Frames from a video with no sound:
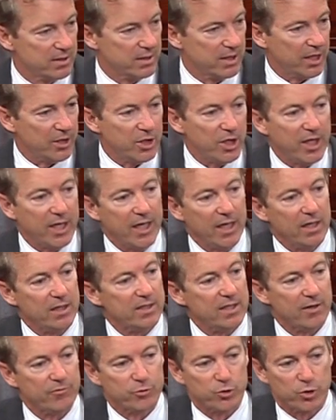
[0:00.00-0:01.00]
And you can't
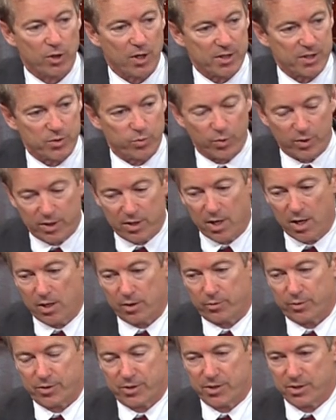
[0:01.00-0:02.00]
have trust when
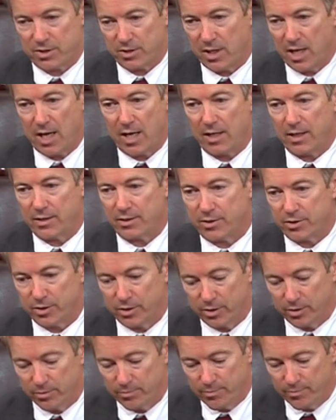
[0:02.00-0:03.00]
Congress is lied
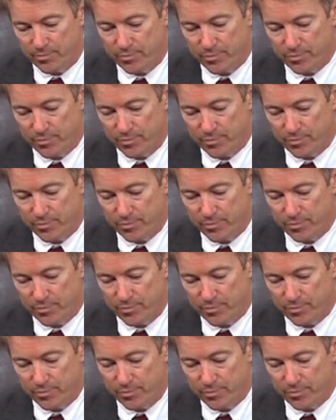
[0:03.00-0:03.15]
to.